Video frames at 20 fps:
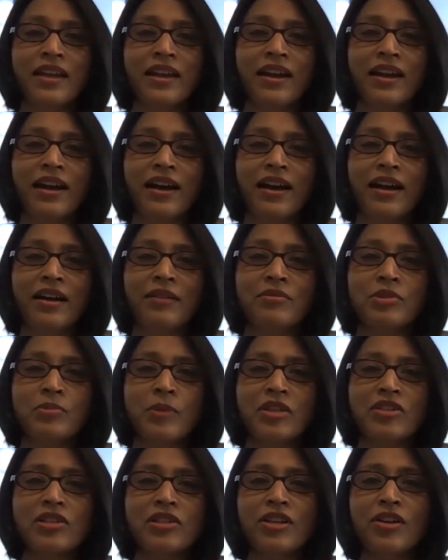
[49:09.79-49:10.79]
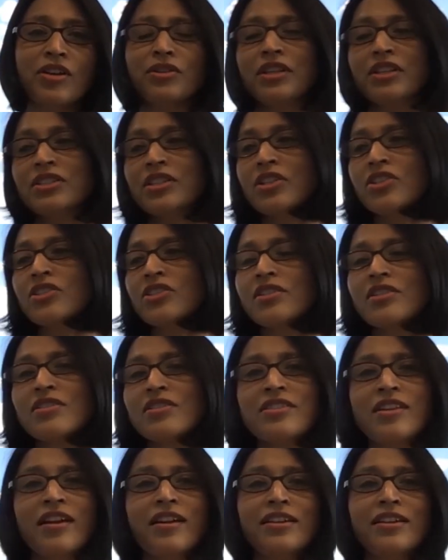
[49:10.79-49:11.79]
um, especially on the digital
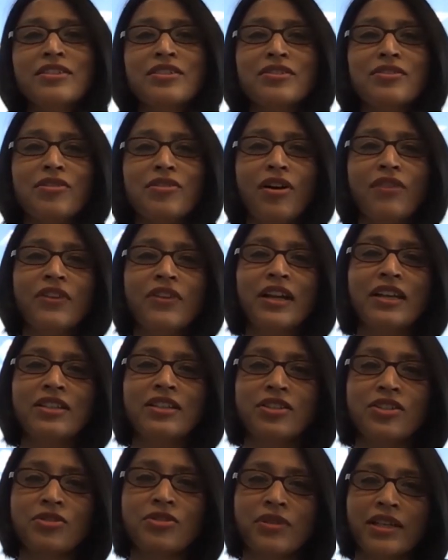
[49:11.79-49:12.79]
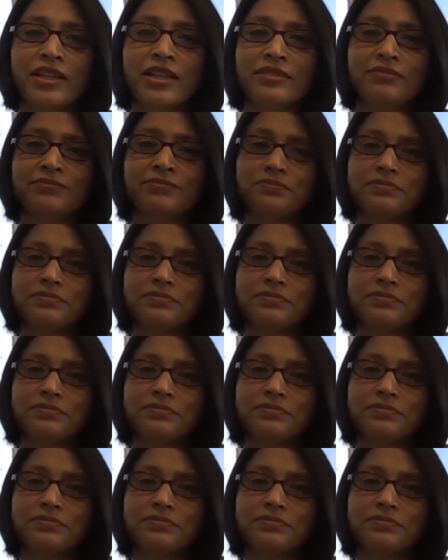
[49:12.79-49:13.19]
side of our industry.